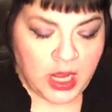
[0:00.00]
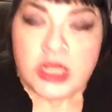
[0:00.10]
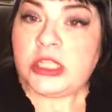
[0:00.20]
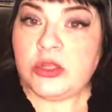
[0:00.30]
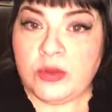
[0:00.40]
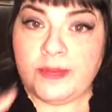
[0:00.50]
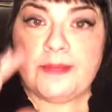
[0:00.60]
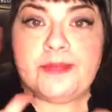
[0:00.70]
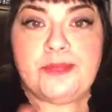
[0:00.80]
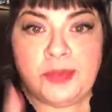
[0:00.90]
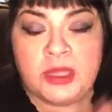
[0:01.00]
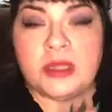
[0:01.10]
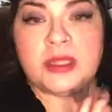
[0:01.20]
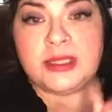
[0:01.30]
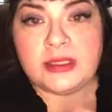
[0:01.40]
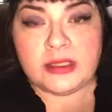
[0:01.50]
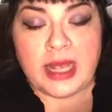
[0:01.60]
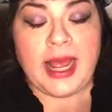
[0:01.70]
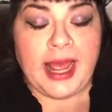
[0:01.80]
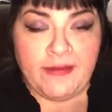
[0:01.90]
So
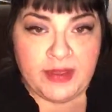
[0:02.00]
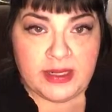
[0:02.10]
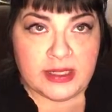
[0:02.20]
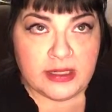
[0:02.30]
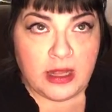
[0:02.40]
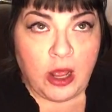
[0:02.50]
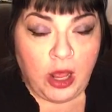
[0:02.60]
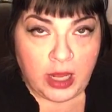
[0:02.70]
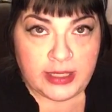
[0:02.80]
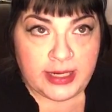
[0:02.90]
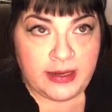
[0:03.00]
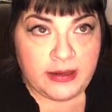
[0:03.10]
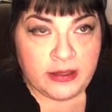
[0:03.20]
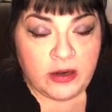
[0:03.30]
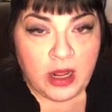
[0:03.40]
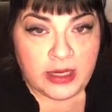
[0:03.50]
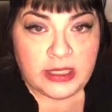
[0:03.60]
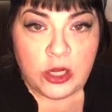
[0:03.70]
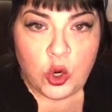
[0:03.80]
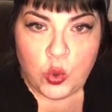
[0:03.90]
I have this little
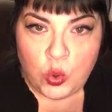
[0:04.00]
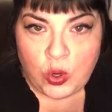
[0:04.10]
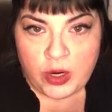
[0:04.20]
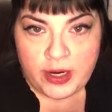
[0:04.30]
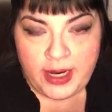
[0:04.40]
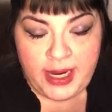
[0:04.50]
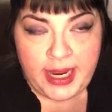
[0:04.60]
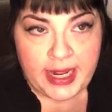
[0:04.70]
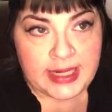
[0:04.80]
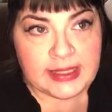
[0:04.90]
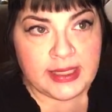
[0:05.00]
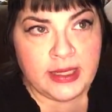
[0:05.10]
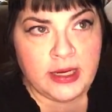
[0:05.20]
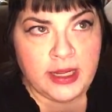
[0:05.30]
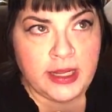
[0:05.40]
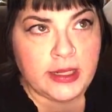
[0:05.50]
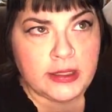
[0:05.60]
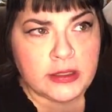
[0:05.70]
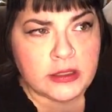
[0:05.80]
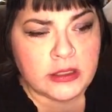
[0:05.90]
Honda Accord. Yes, it
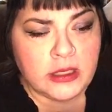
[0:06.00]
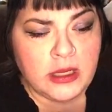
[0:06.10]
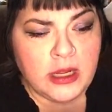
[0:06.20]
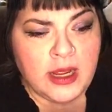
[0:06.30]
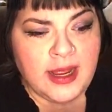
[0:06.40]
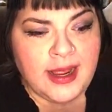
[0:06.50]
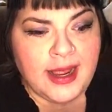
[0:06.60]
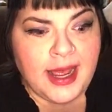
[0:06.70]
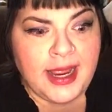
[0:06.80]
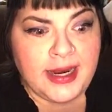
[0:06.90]
is a